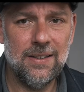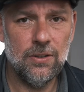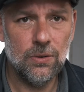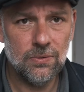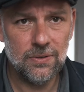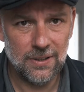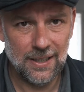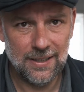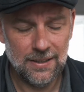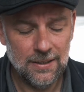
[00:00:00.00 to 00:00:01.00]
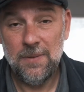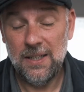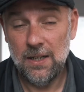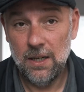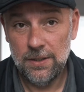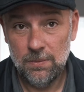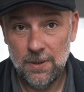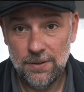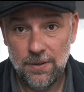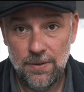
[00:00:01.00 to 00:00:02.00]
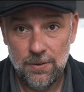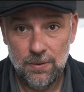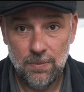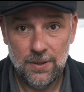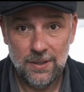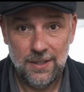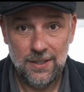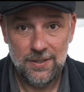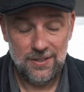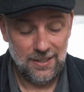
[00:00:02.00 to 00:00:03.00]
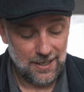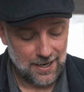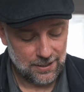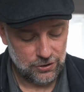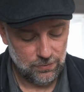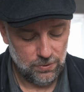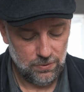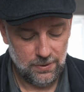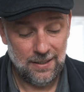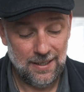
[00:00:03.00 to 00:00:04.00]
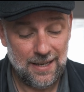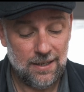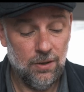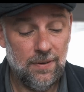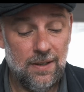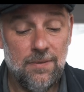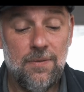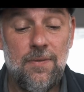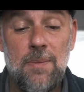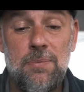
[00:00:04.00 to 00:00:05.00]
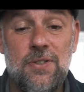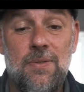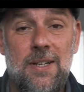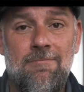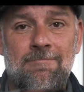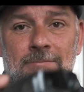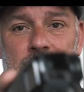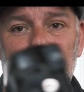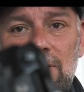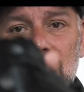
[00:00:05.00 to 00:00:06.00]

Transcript: I don't like. The other one, the third one, is the actual lack of a flip screen. So